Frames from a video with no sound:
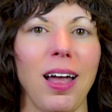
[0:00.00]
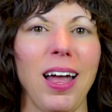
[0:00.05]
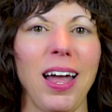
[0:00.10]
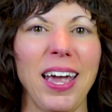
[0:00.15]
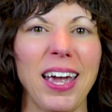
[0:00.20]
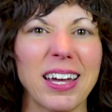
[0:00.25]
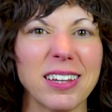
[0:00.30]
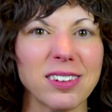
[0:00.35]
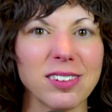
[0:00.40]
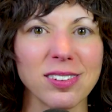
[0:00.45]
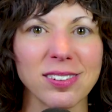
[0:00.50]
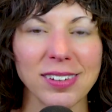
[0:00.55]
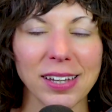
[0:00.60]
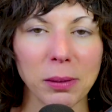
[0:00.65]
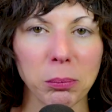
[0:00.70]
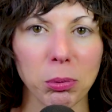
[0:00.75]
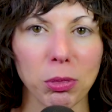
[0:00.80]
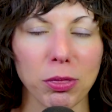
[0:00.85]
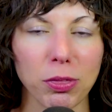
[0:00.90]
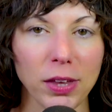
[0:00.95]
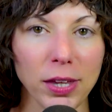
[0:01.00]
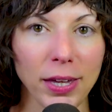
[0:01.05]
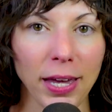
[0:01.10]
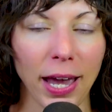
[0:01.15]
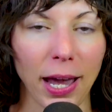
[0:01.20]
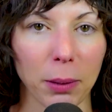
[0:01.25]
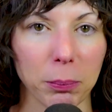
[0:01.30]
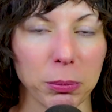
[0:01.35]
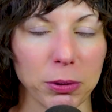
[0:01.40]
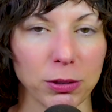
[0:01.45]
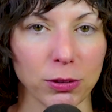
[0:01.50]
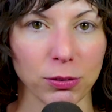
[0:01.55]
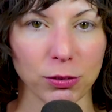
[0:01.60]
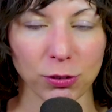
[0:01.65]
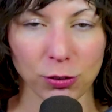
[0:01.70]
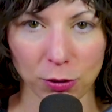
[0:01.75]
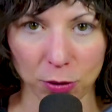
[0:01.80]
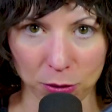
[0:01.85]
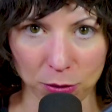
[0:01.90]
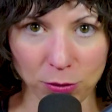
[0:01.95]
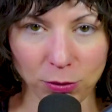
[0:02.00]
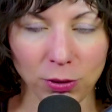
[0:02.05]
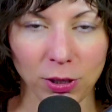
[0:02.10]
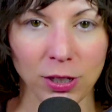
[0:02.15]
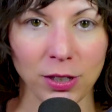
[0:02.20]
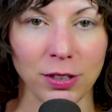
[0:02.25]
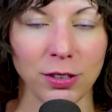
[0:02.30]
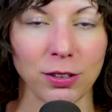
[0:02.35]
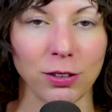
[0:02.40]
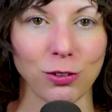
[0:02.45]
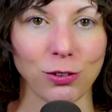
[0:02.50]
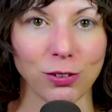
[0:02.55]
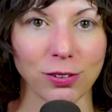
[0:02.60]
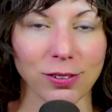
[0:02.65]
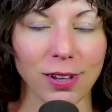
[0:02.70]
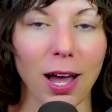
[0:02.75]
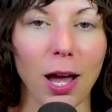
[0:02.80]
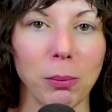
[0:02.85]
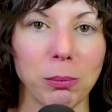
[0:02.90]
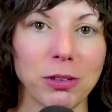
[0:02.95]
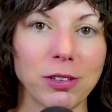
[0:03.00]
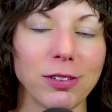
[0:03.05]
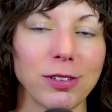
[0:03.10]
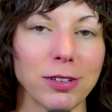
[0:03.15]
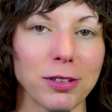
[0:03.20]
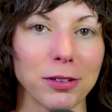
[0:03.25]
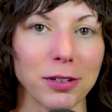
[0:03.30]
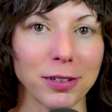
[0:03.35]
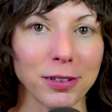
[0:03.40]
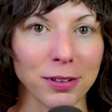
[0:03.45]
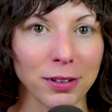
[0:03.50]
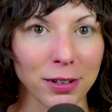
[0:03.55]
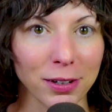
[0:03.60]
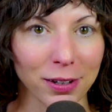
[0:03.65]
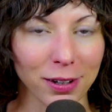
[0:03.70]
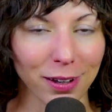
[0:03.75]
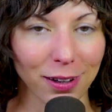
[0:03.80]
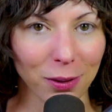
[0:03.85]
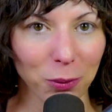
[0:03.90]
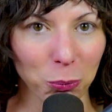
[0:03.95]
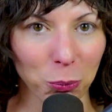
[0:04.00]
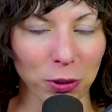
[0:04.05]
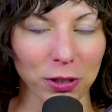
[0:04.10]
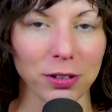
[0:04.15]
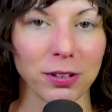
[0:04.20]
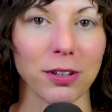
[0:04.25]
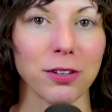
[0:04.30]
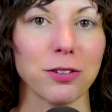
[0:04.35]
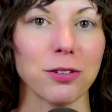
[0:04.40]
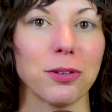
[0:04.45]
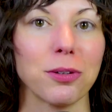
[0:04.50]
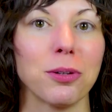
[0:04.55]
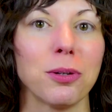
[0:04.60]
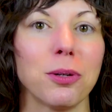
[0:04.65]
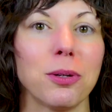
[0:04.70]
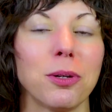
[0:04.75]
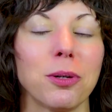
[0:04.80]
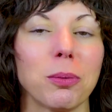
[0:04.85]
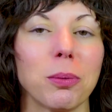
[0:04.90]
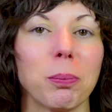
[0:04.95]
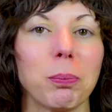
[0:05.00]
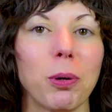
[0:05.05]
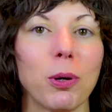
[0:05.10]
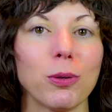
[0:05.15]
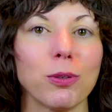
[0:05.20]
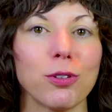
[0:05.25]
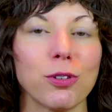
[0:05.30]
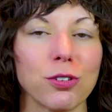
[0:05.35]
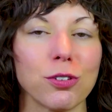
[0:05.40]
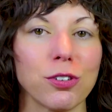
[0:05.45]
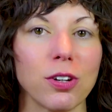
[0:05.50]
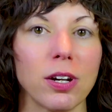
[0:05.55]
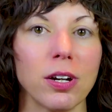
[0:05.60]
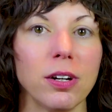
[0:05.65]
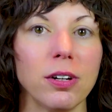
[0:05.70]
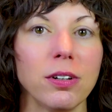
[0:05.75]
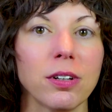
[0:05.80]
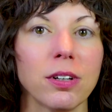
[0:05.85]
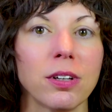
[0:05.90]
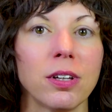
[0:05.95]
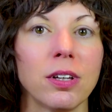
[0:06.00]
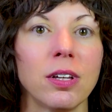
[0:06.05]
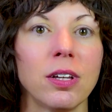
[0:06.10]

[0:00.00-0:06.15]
I had the same thing happen. So she's commenting on what another poster shared.